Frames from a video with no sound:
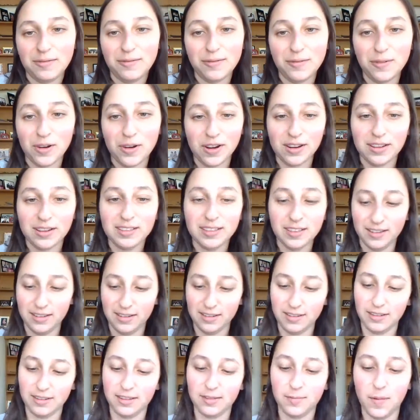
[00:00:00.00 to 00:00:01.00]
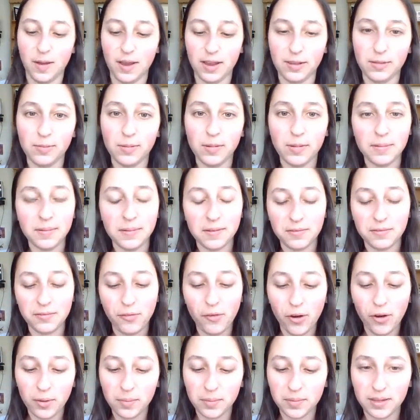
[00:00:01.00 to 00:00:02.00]
worked or the spikes would have been
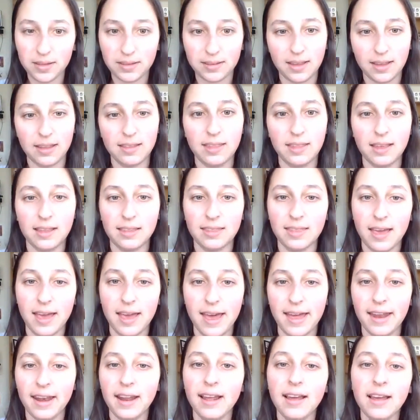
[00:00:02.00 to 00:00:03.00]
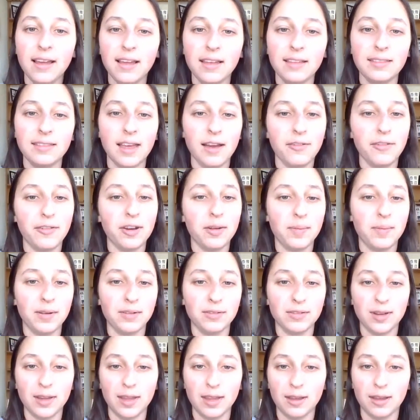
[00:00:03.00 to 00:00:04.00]
formed, because I think that would have
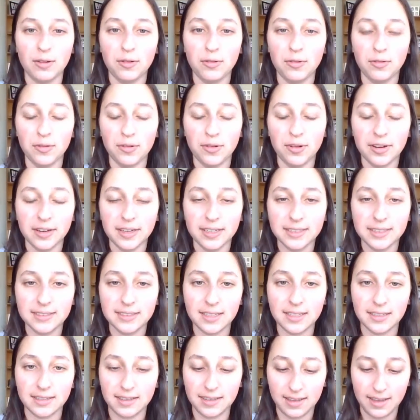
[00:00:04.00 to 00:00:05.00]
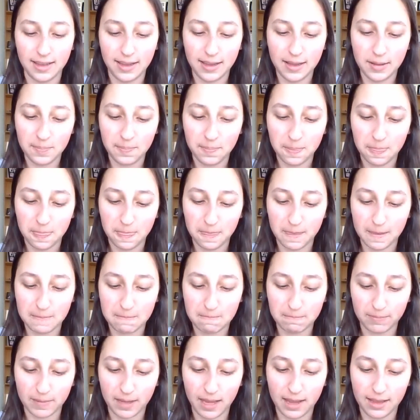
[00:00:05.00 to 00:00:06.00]
been really cool to see,
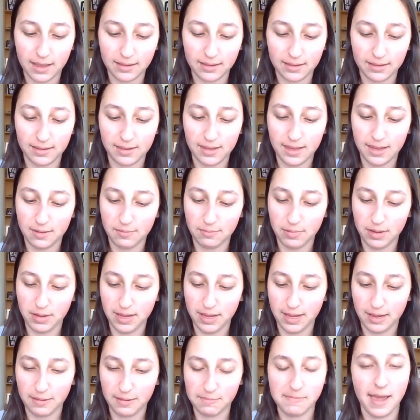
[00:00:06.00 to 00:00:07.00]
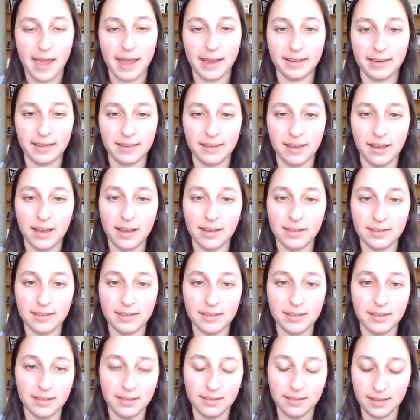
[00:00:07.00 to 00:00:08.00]
and to see it being
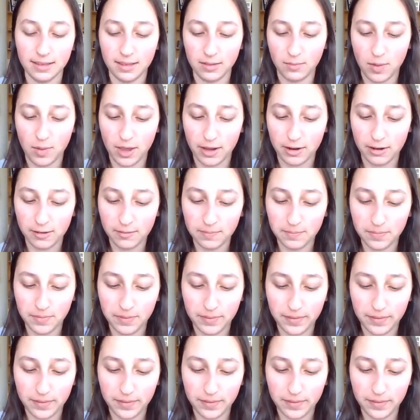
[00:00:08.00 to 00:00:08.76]
magnetized to the metal.